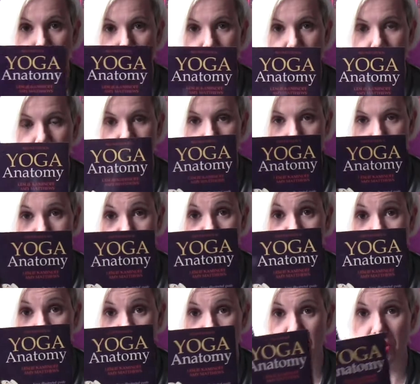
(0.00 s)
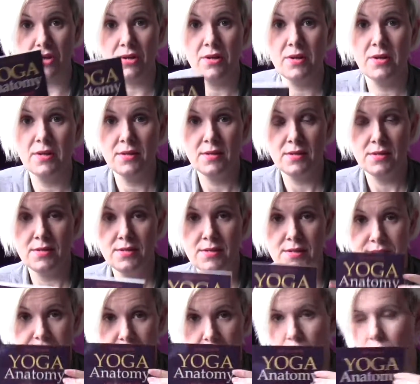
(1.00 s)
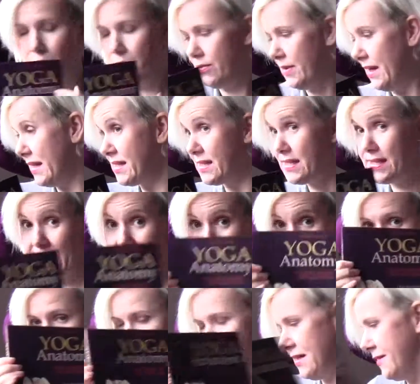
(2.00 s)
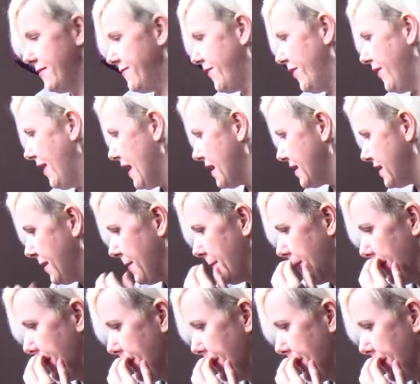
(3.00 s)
book tells you. So it's excellent for that.